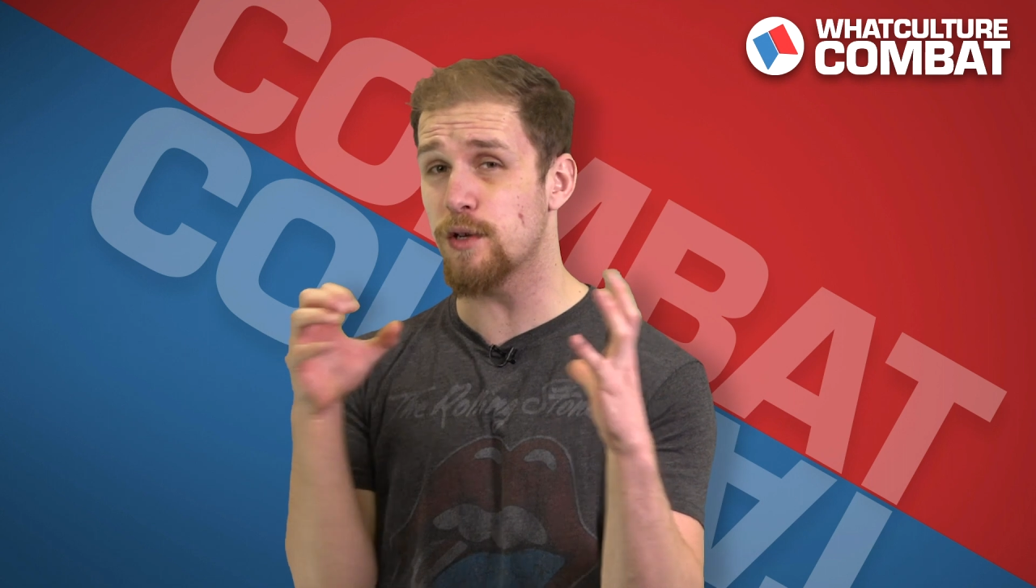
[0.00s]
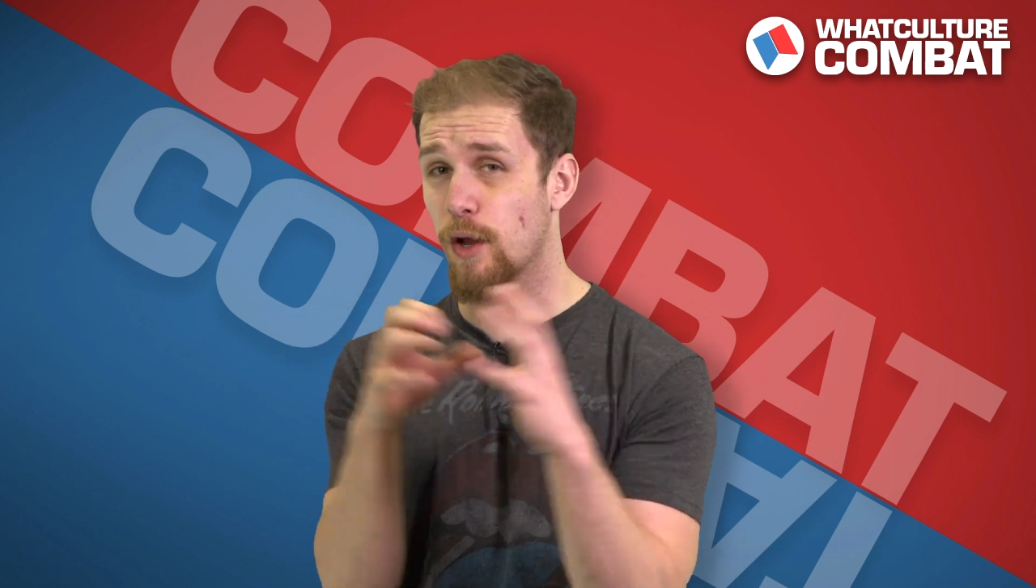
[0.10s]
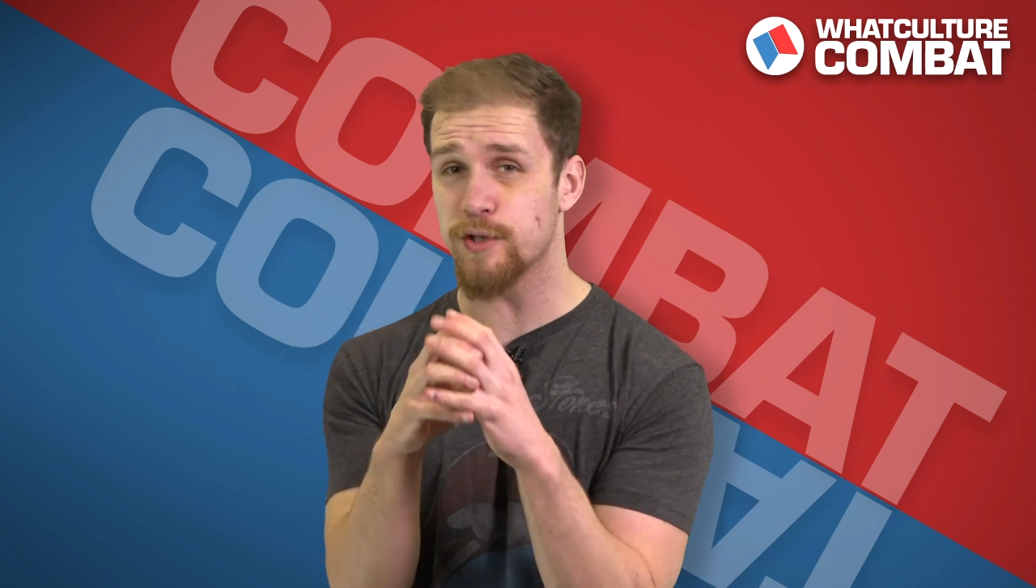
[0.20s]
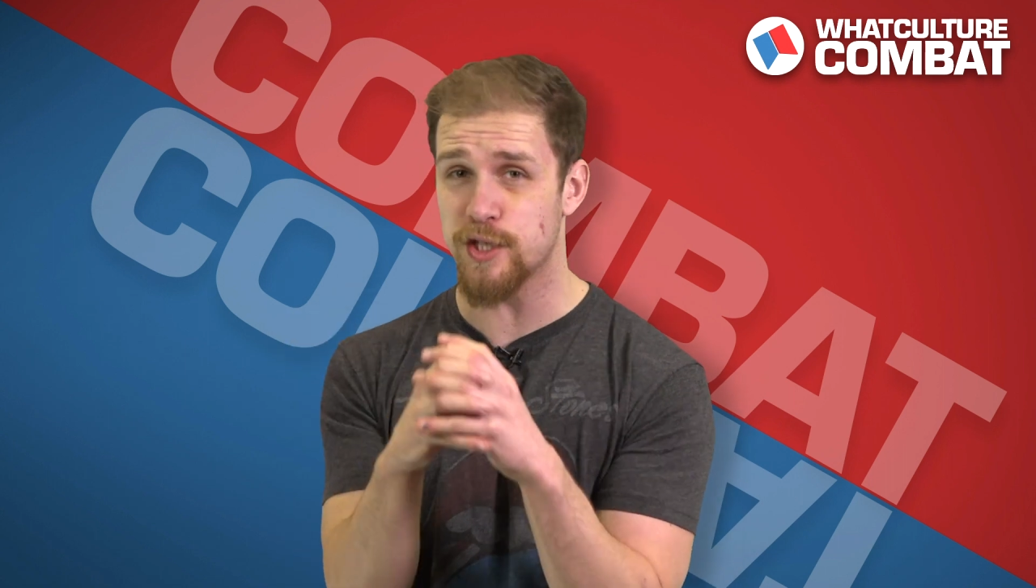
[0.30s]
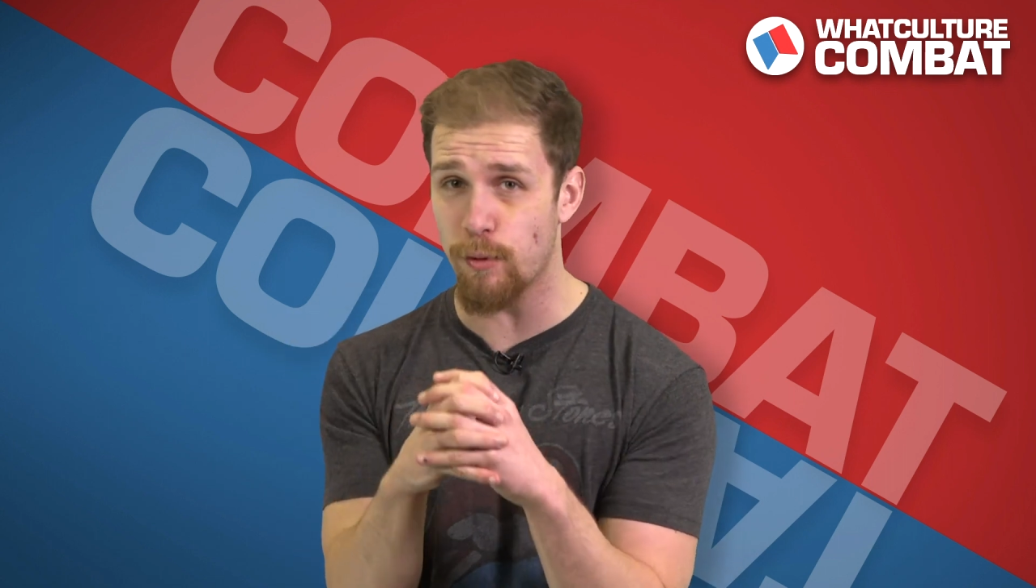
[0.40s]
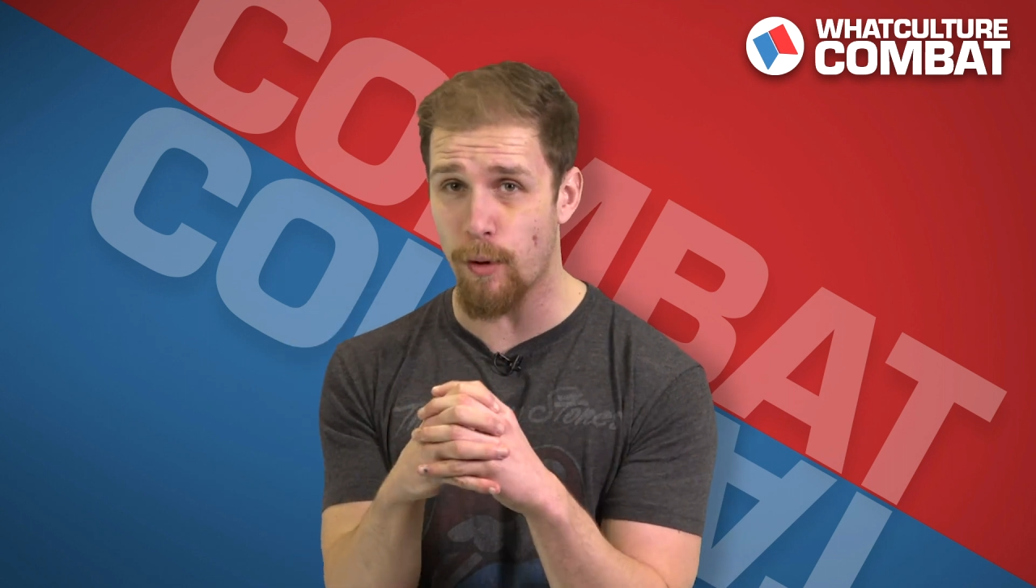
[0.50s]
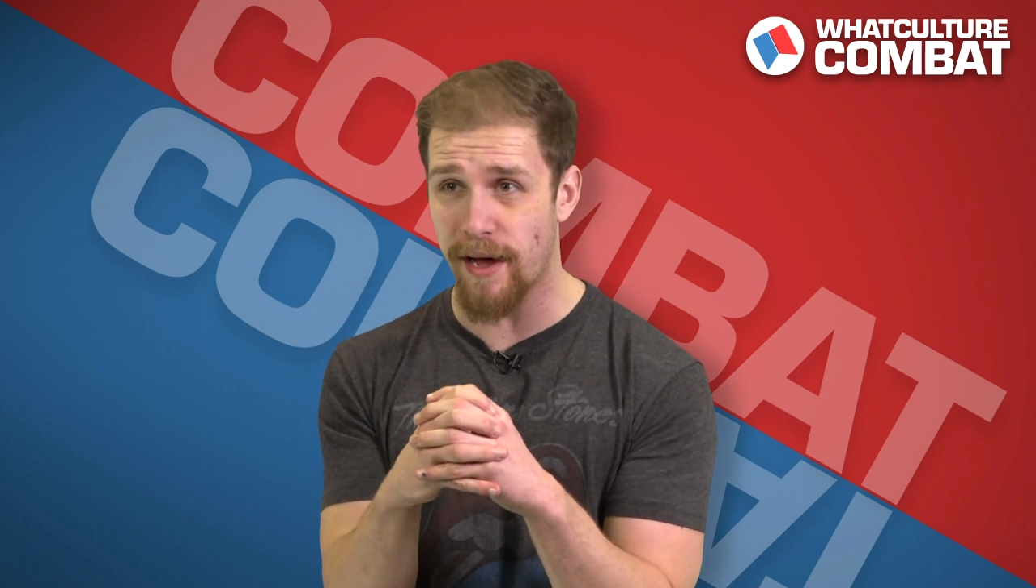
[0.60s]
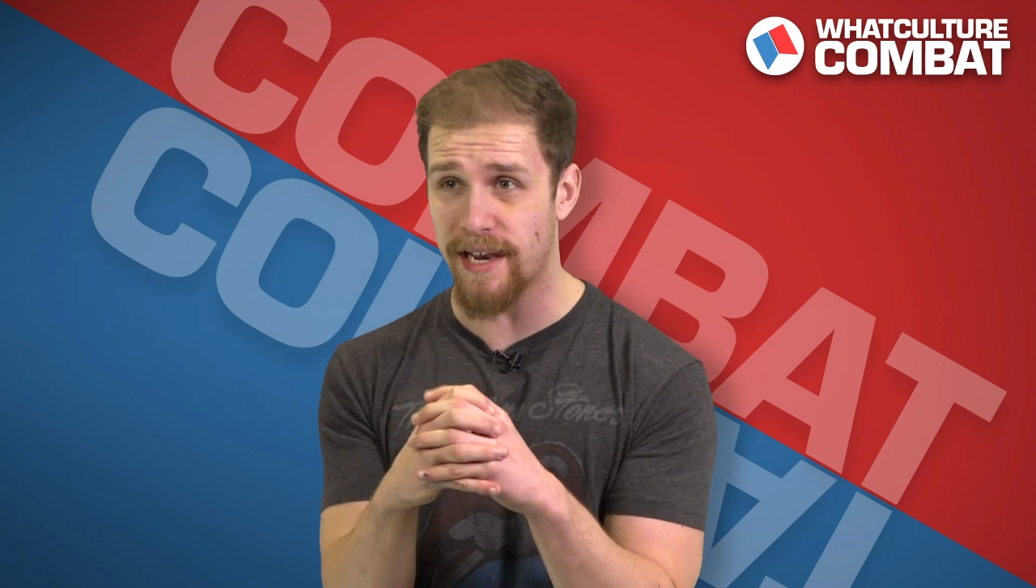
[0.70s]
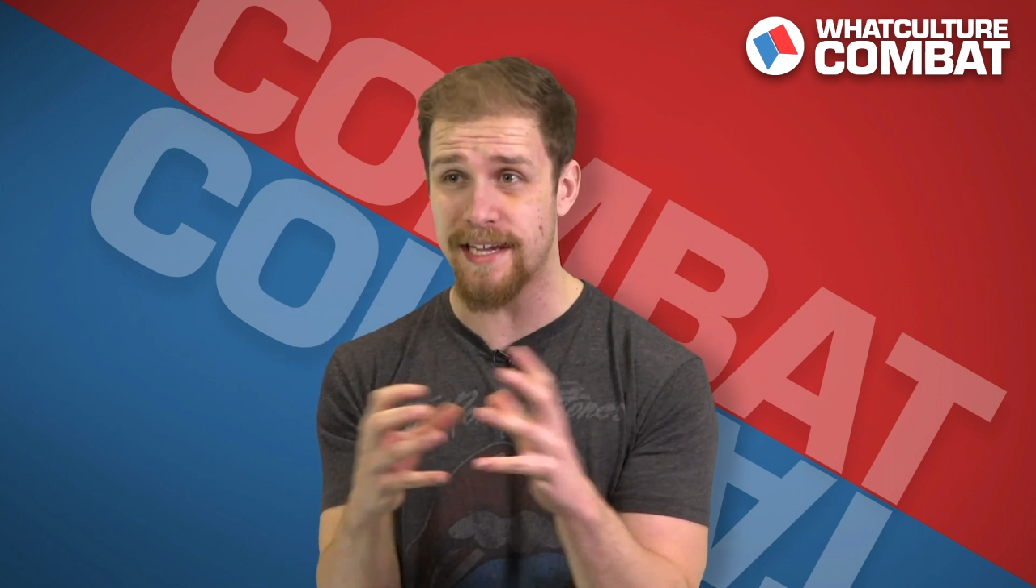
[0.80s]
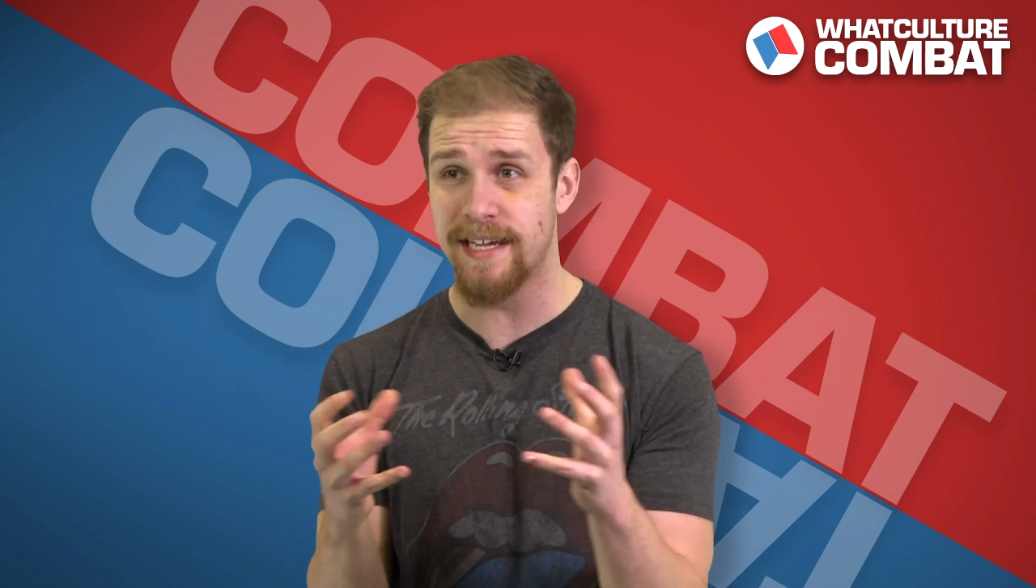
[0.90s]
close to
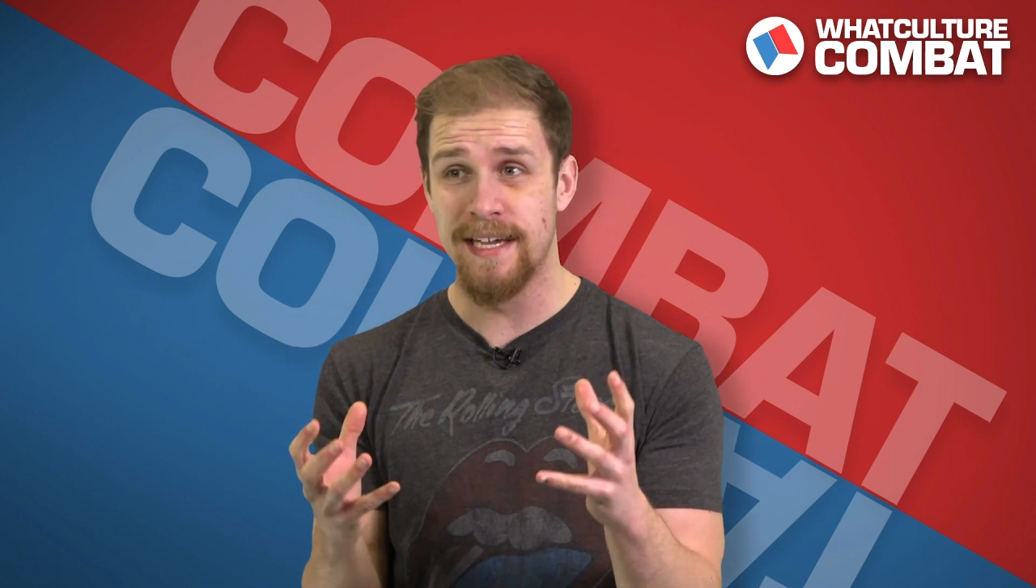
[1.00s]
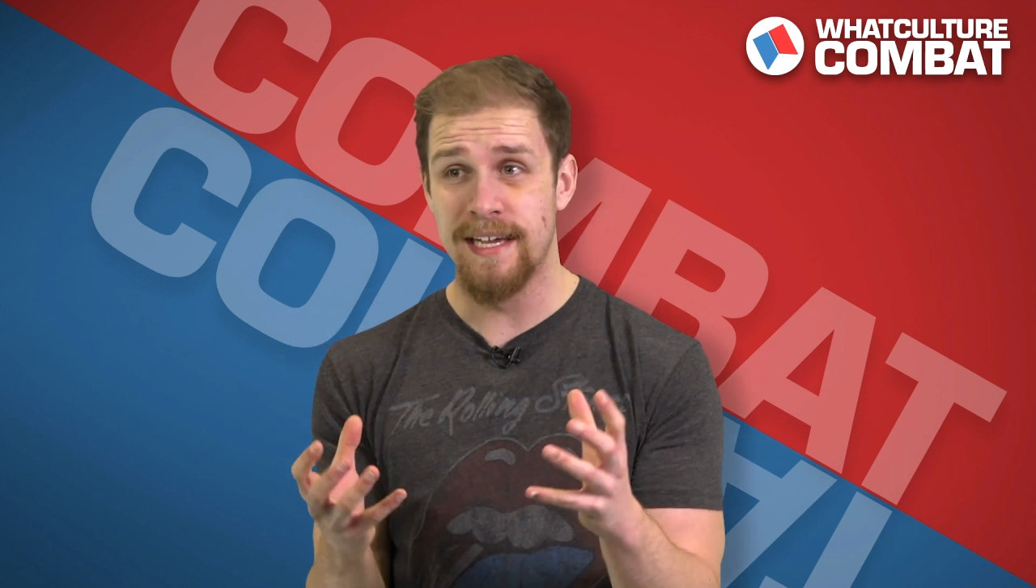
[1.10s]
O'Malley,